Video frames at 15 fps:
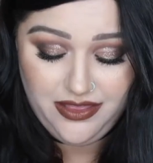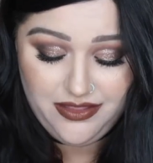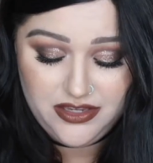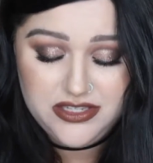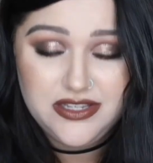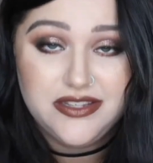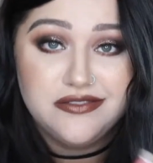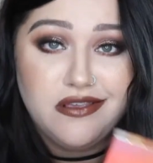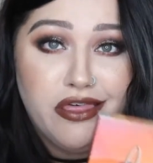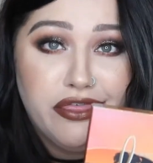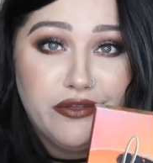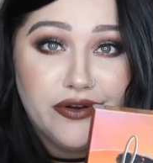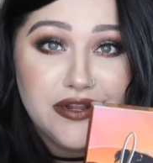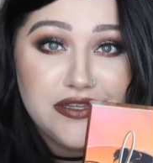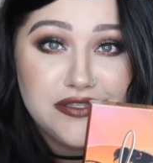on this is
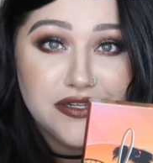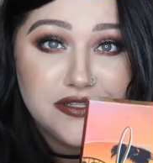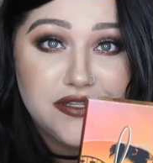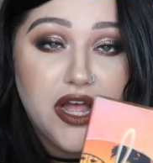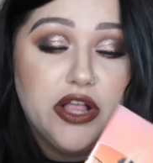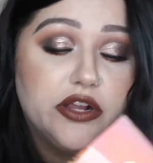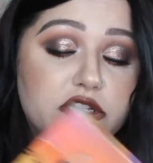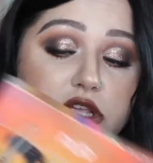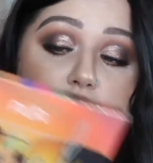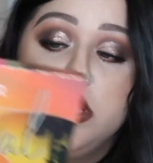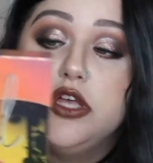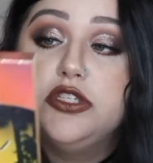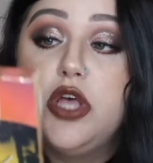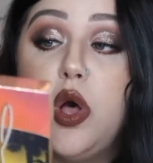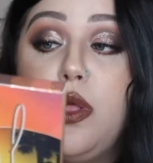$36.
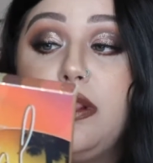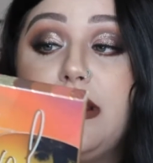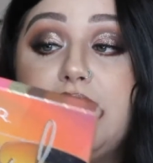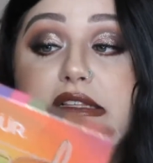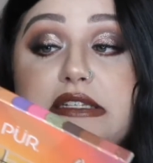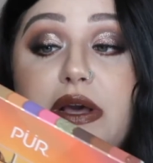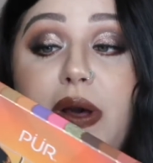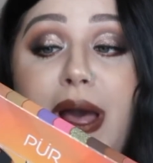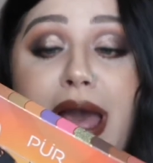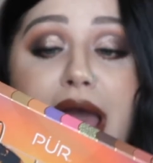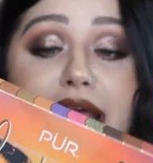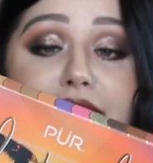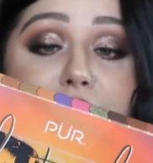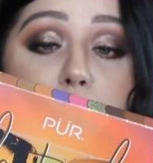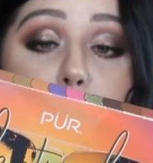So let's go
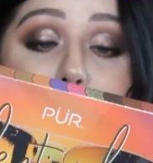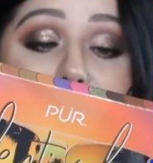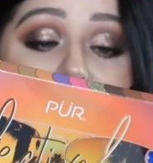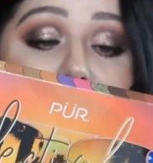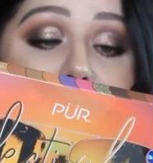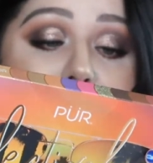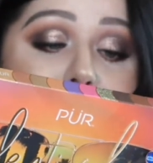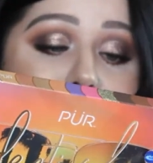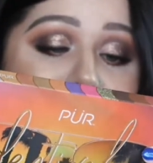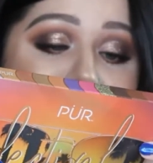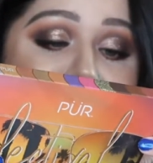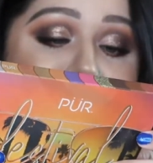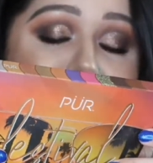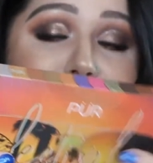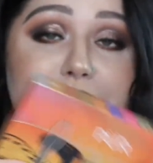ahead and open it up
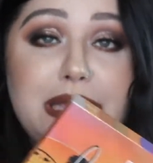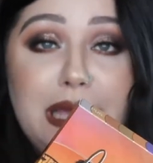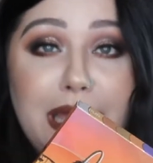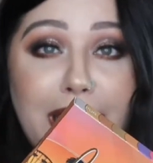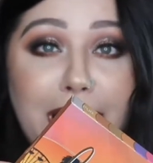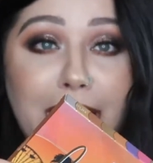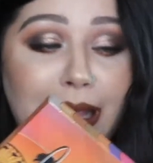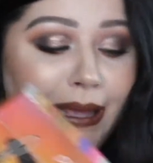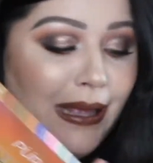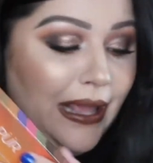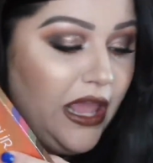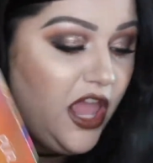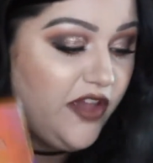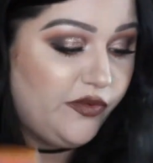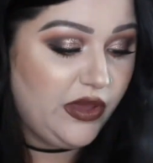and see
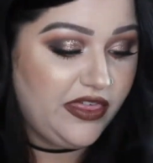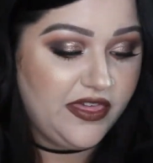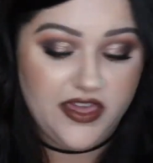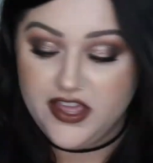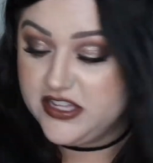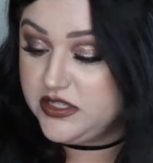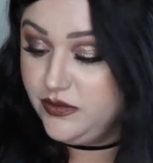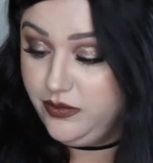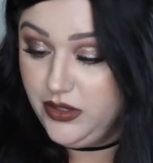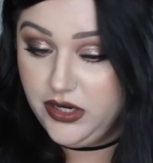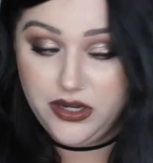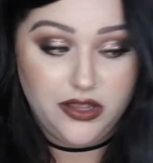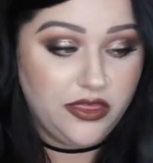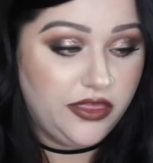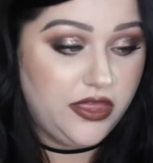if we think it's
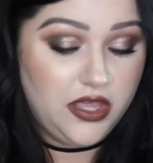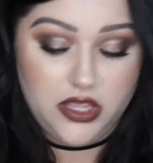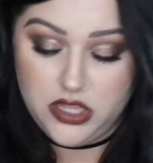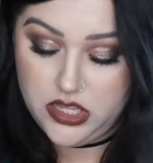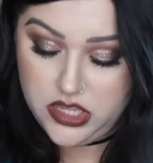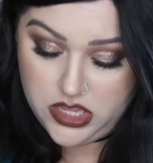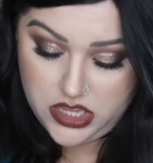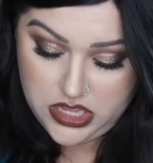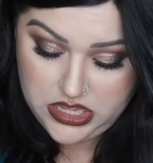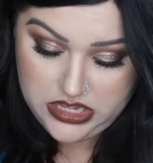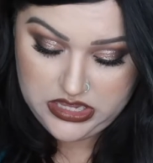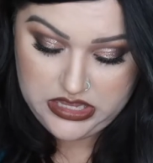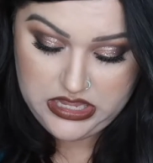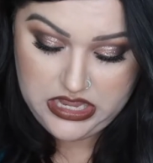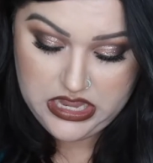worth
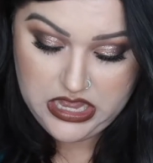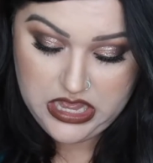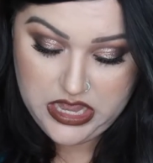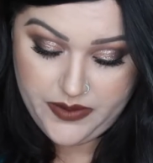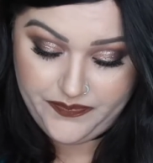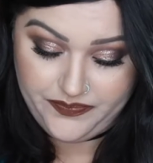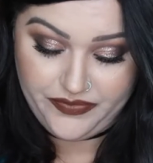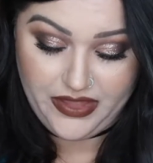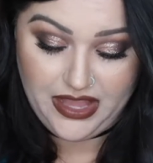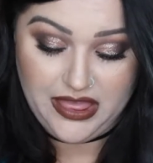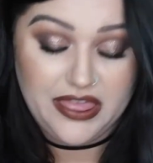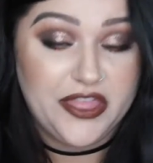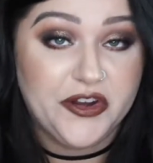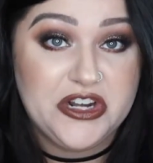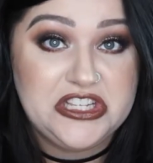the
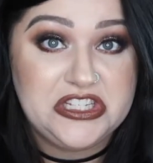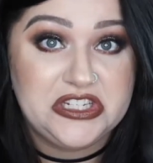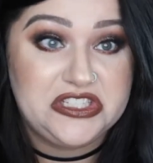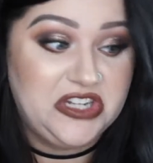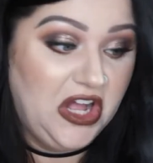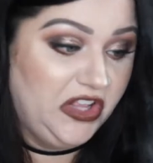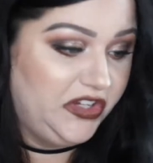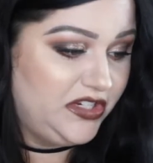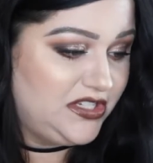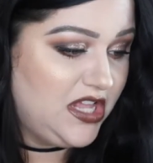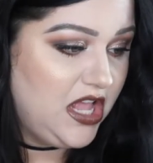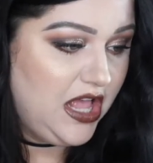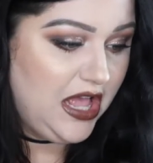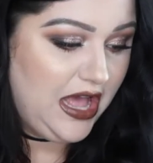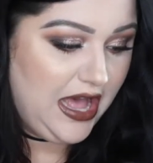$36.
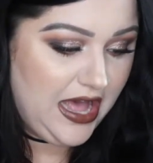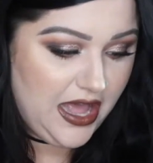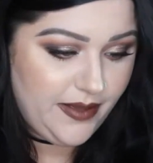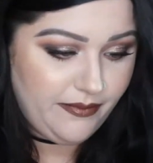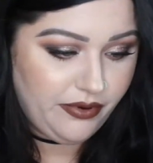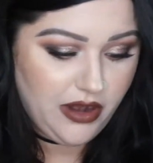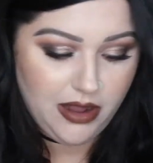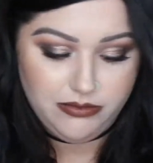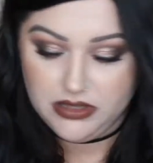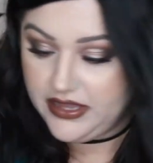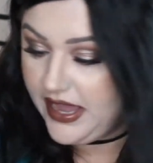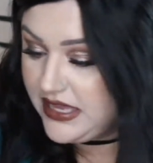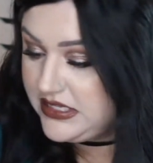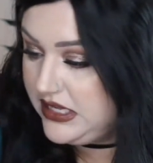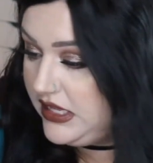I'm probably
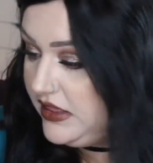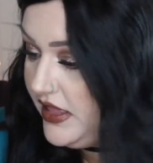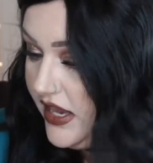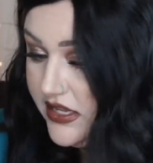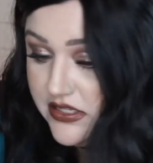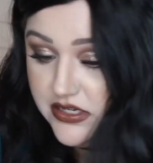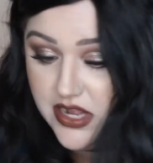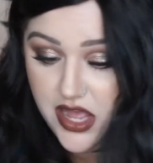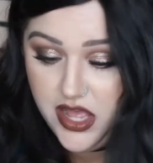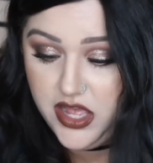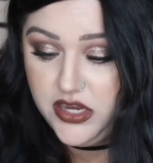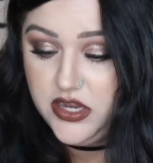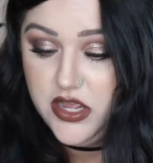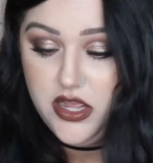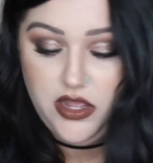guessing that it's
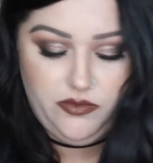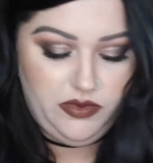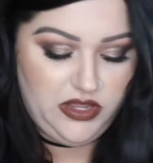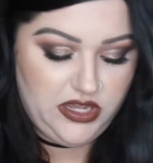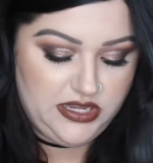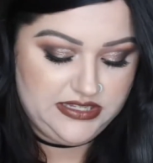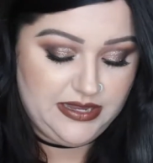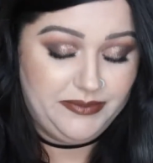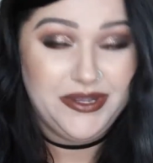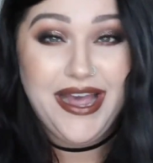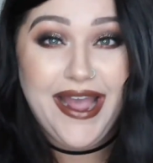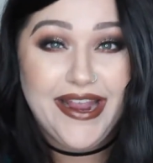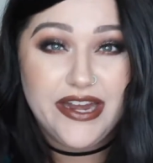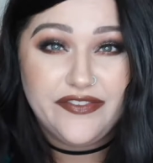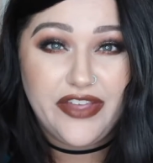not, because I'm
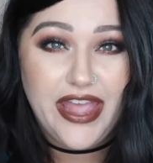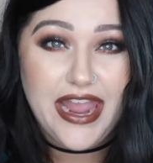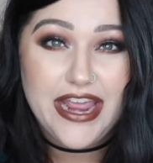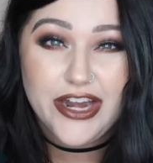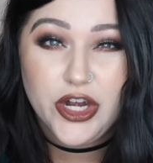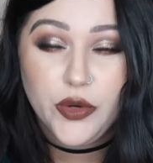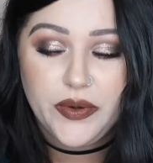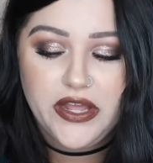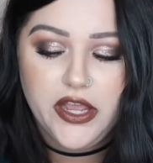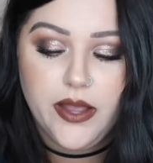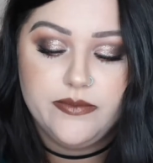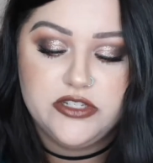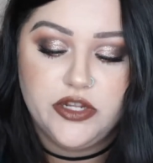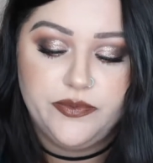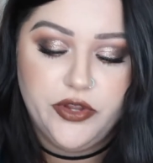kind of a hater when it
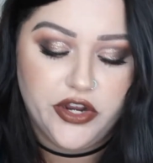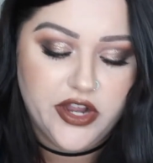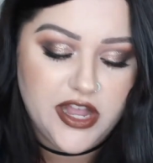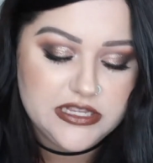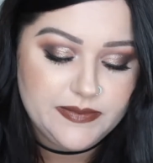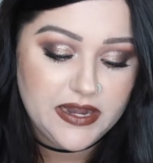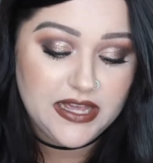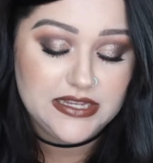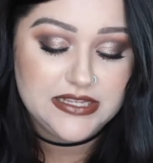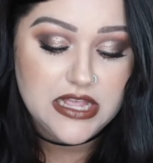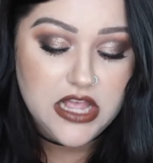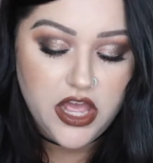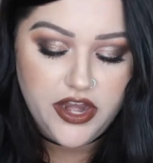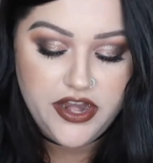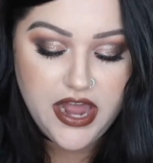comes to Pure Cosmetics.
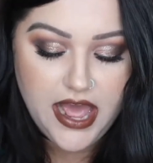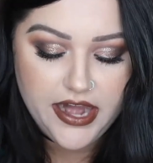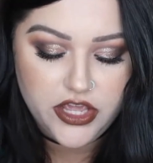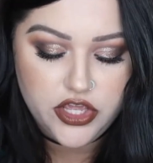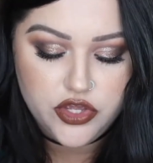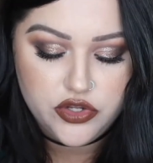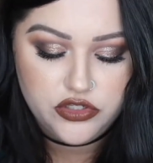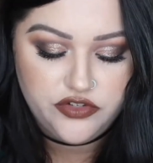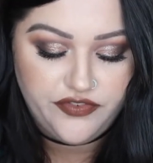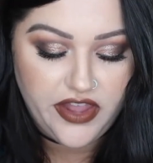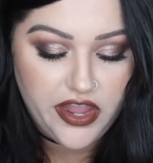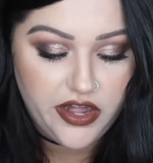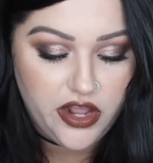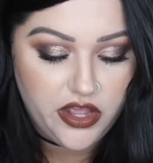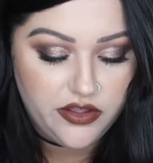Not a huge
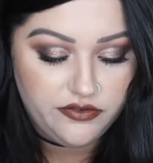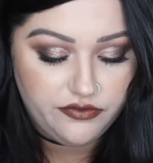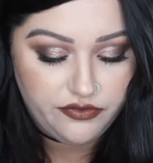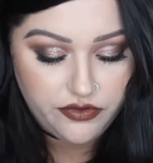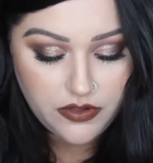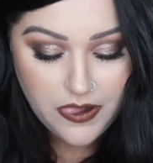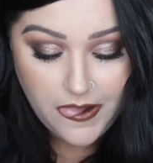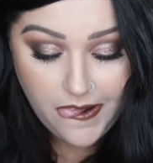fan of